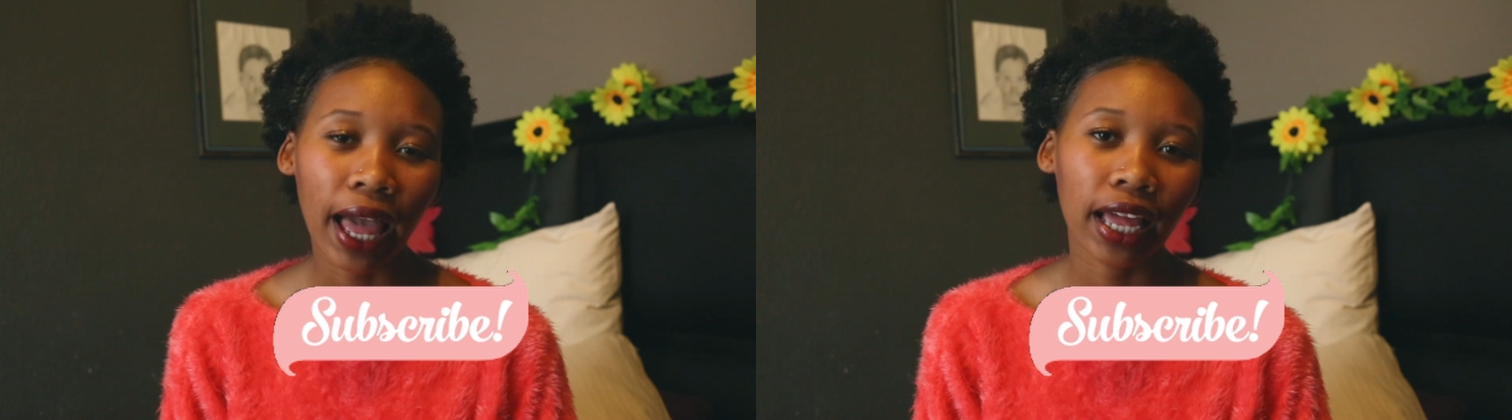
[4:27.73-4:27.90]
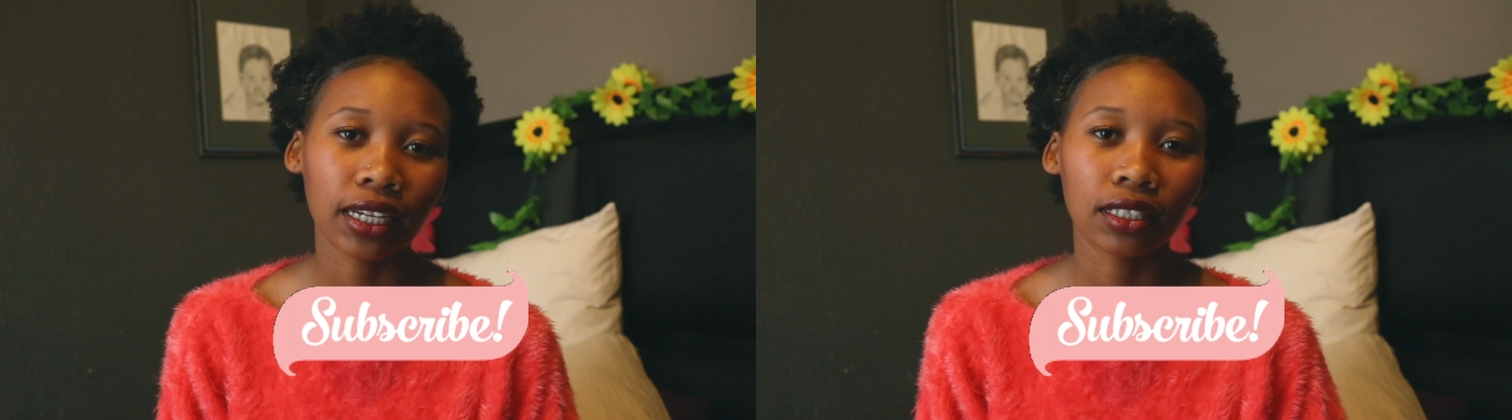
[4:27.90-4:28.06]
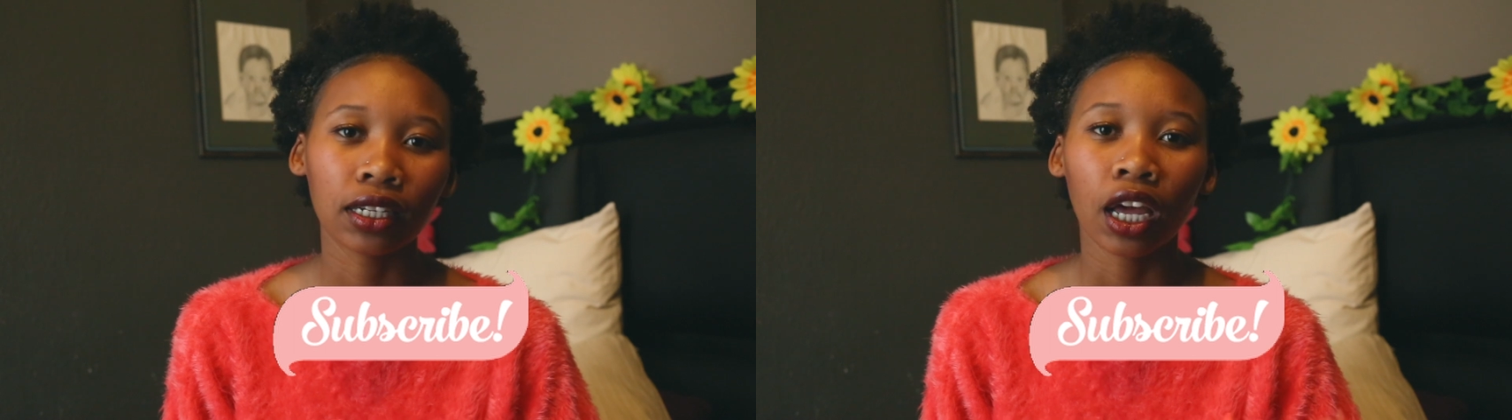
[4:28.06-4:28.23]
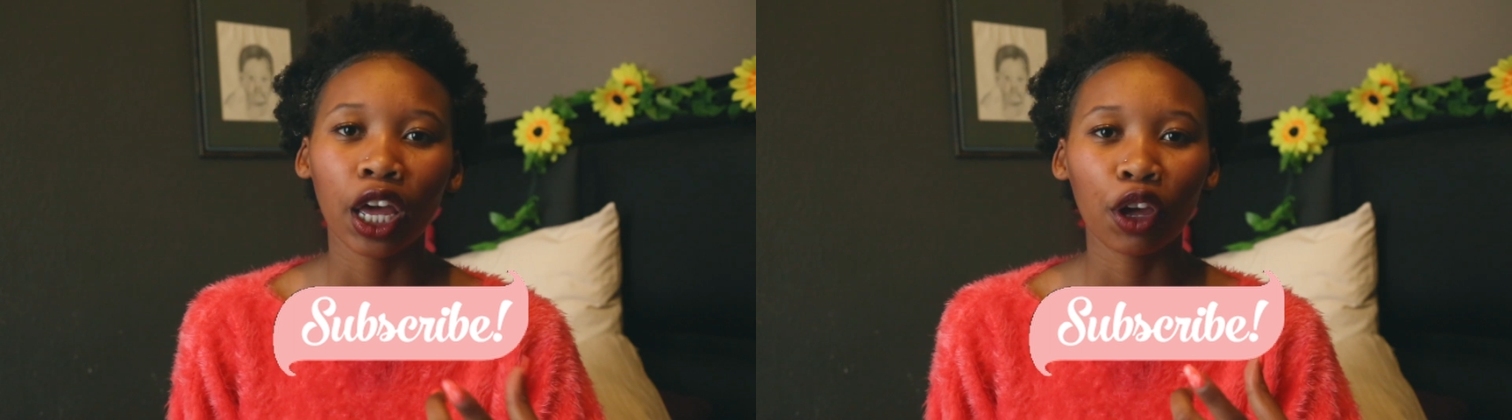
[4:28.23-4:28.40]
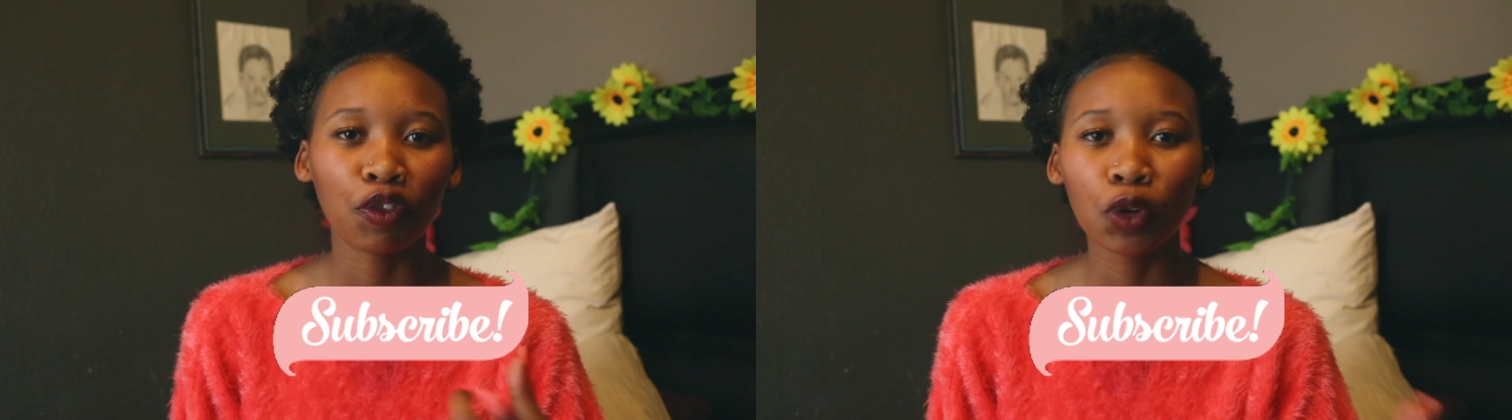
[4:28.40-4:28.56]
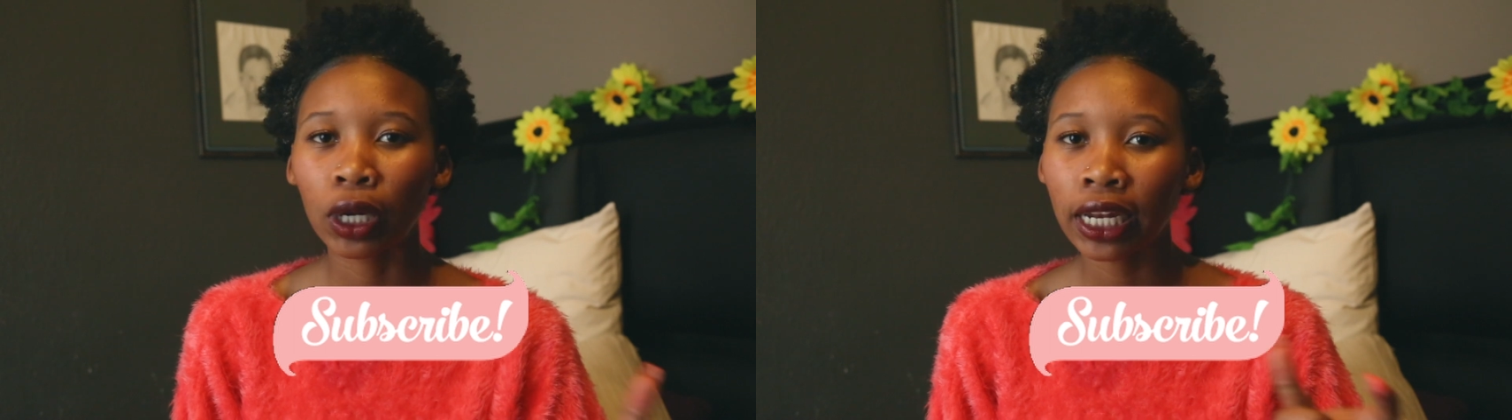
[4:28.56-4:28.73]
And
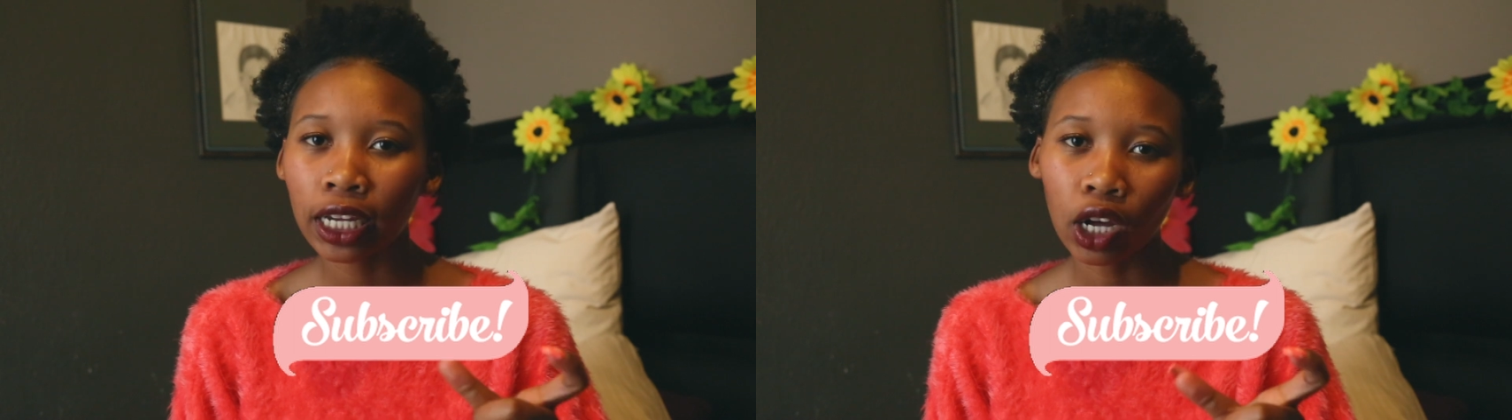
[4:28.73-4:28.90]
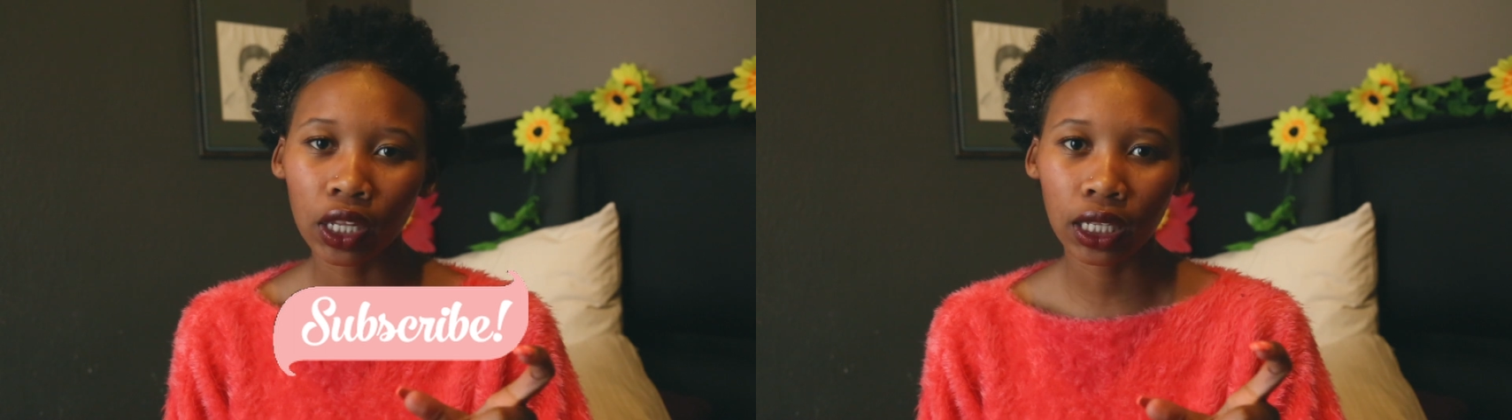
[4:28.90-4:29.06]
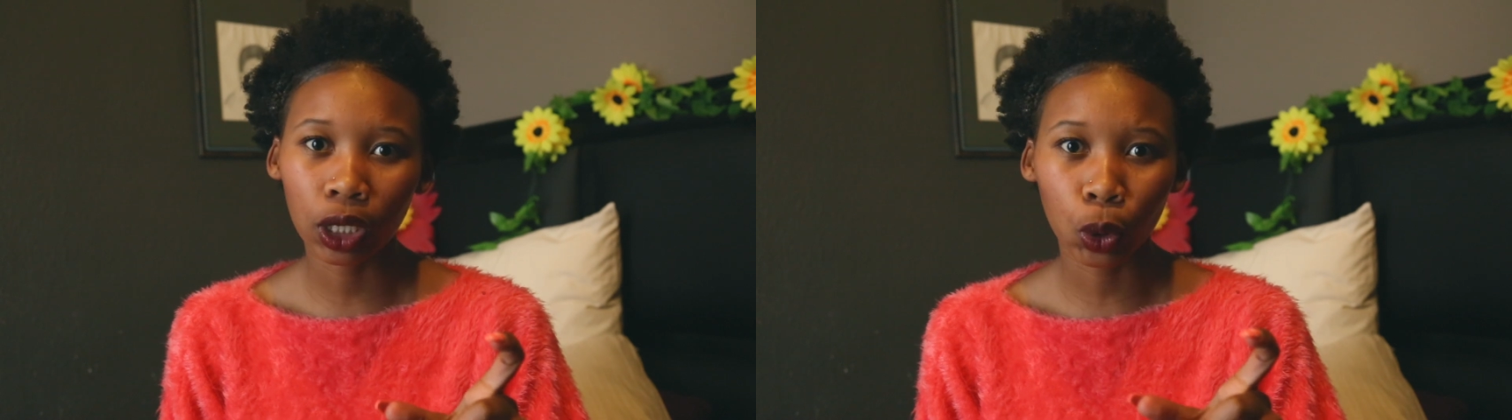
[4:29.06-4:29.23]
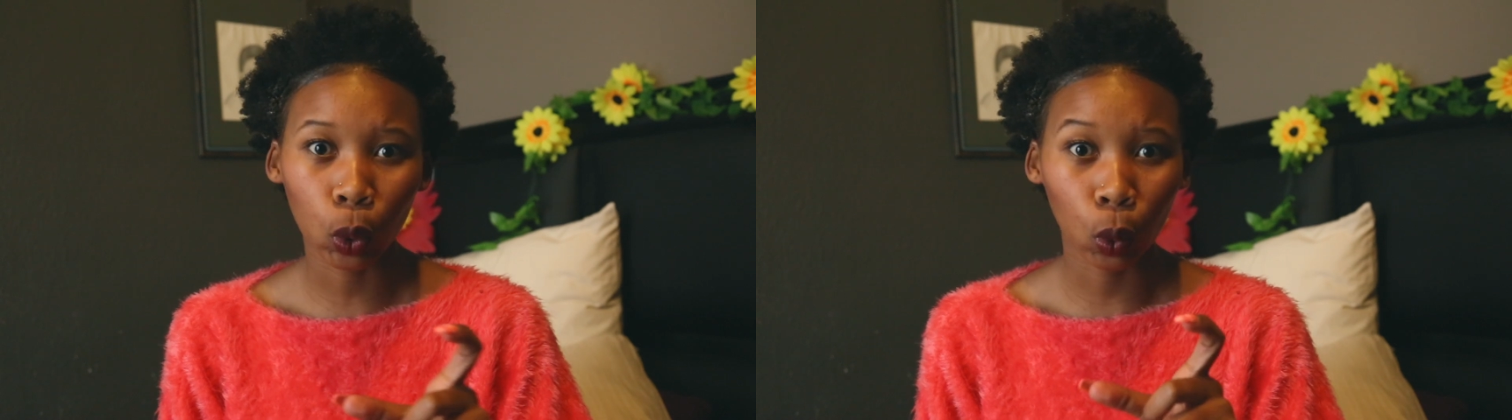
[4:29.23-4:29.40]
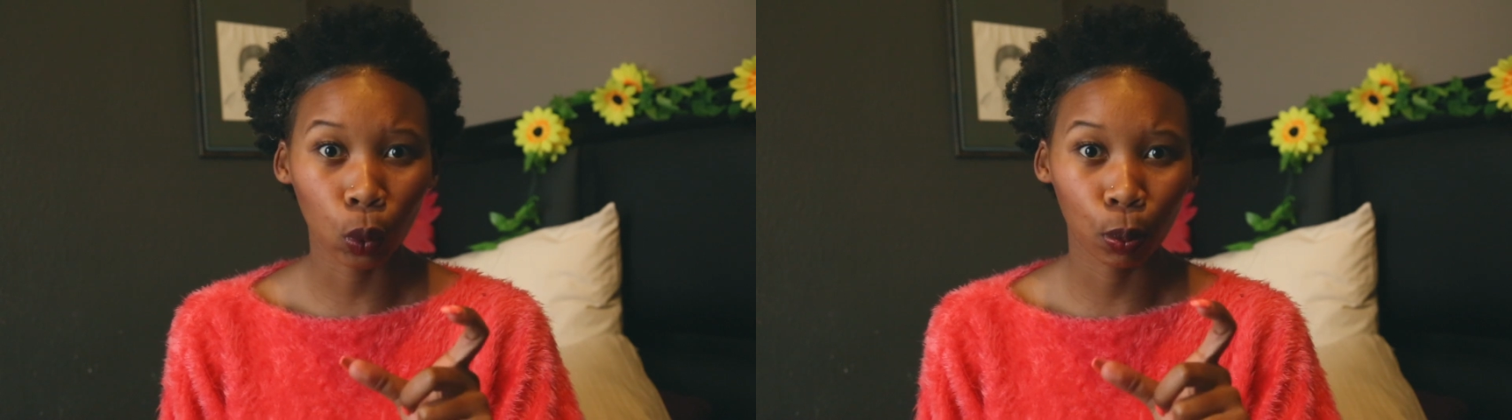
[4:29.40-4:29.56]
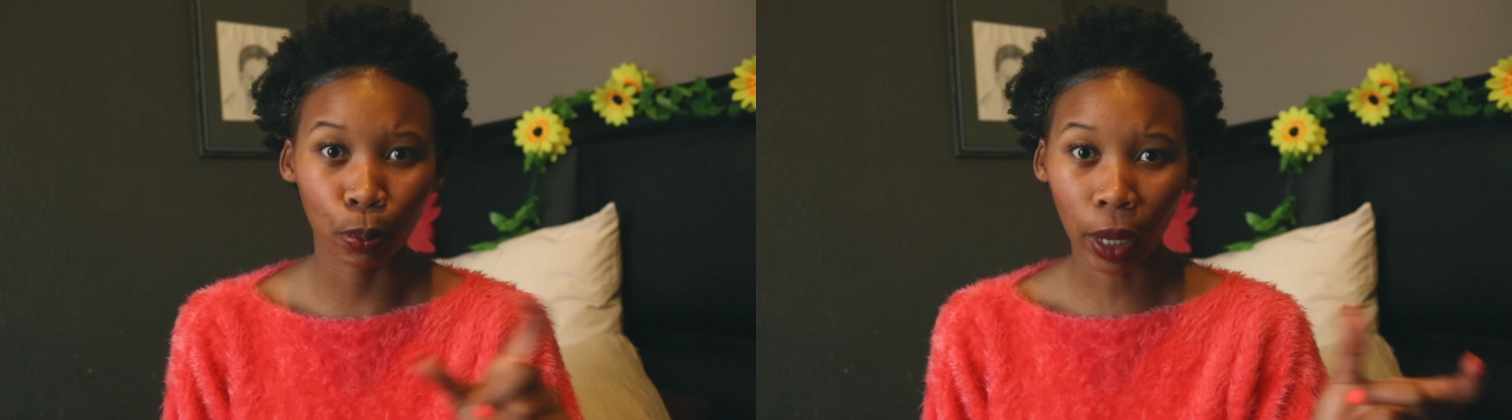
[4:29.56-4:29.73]
if you click on the little